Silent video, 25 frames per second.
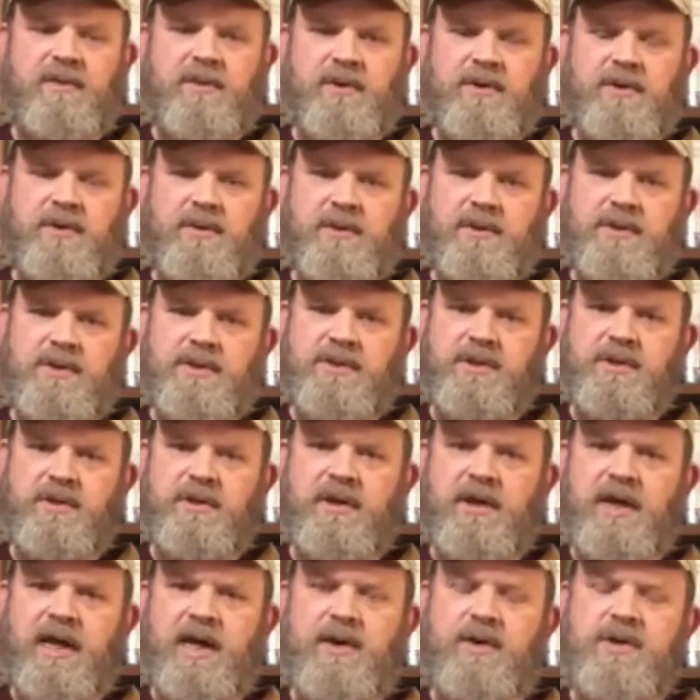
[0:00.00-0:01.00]
to
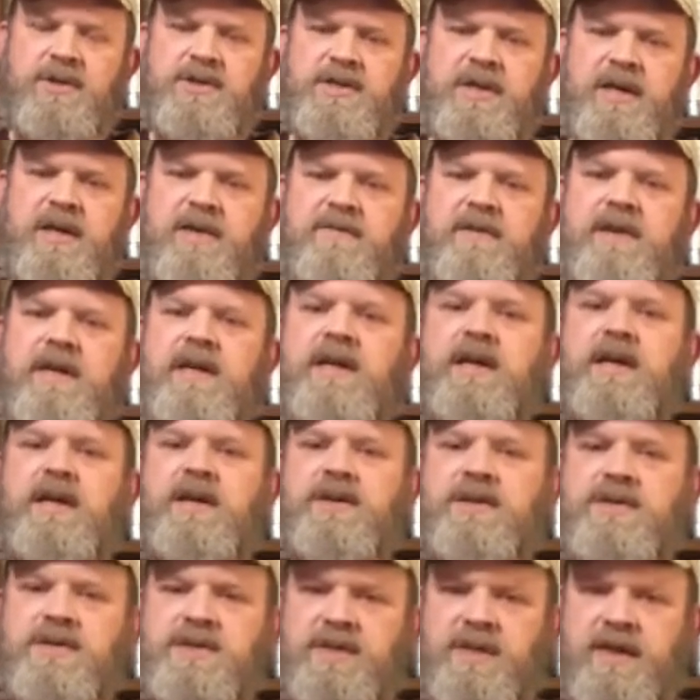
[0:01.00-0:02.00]
ensure our safety
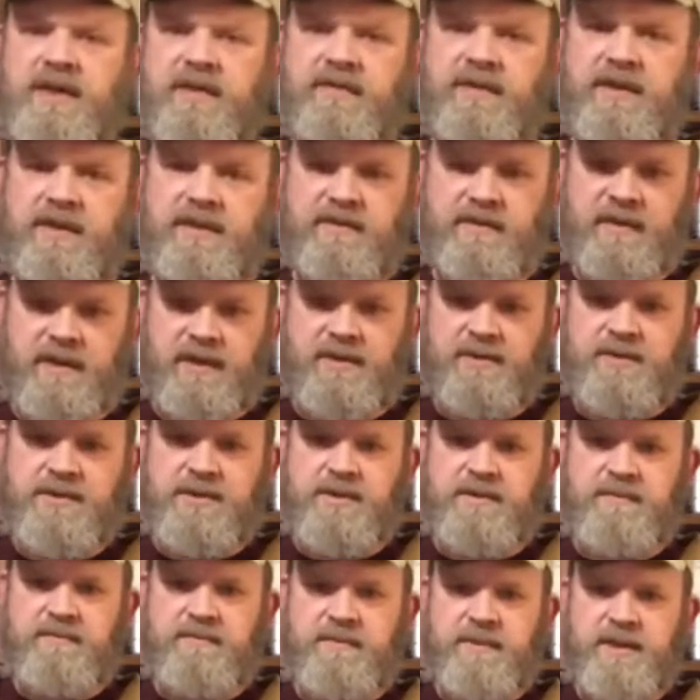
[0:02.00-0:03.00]
and the safety of
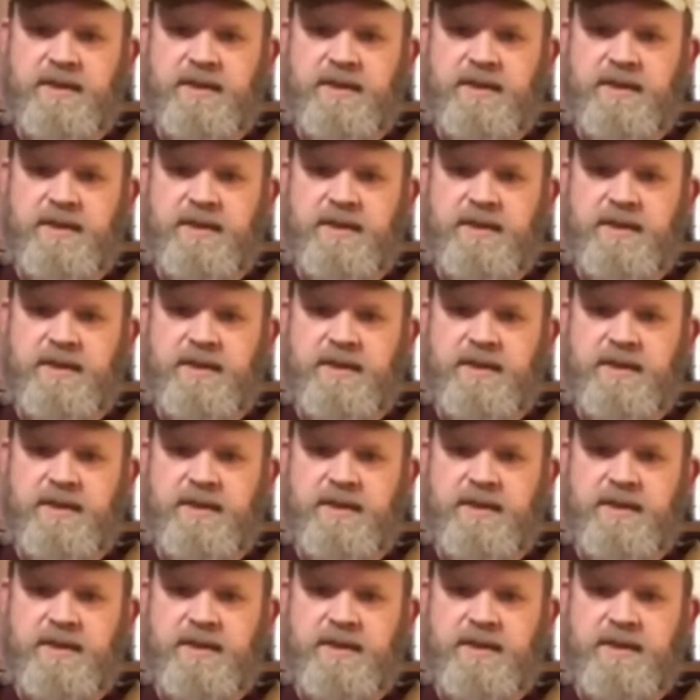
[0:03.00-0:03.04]
others.